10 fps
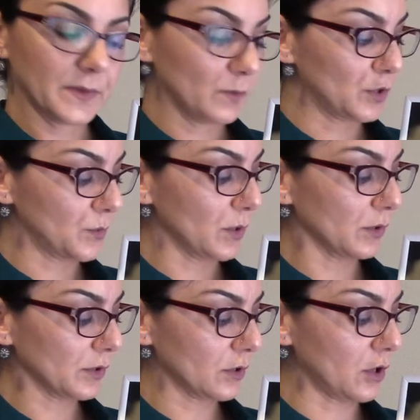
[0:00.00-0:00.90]
which we
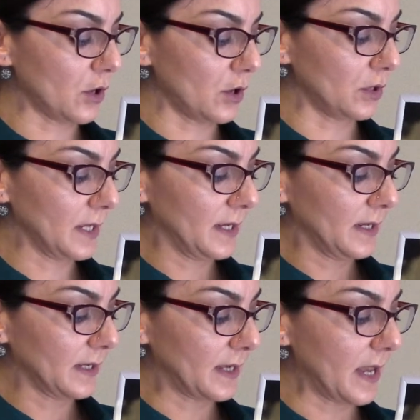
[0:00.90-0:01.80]
also call
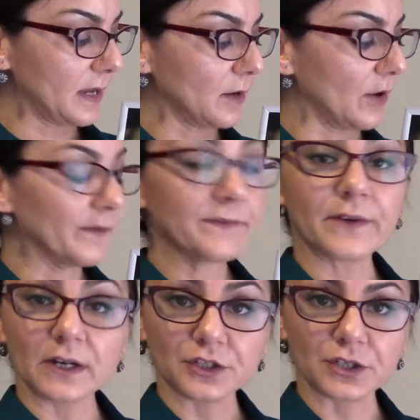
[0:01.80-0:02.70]
gain of
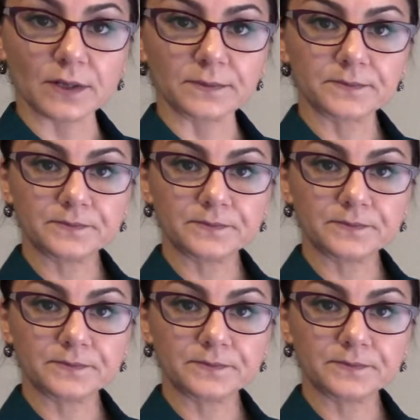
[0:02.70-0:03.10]
function.